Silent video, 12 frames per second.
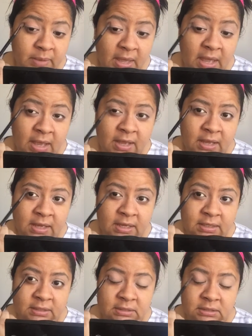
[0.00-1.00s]

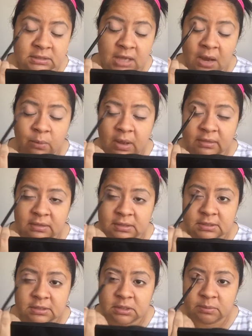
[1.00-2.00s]
And I want
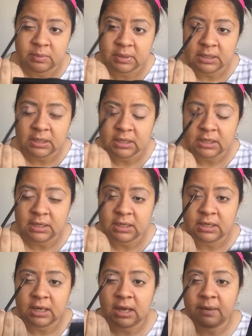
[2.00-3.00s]
this to
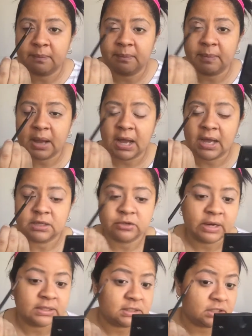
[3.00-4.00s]
be my
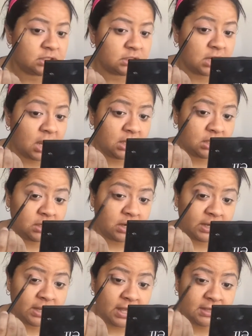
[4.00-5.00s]
transition color,
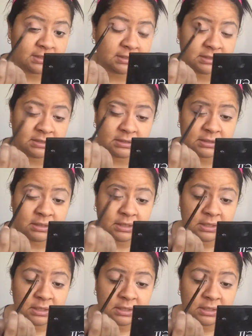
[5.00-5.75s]
I guess.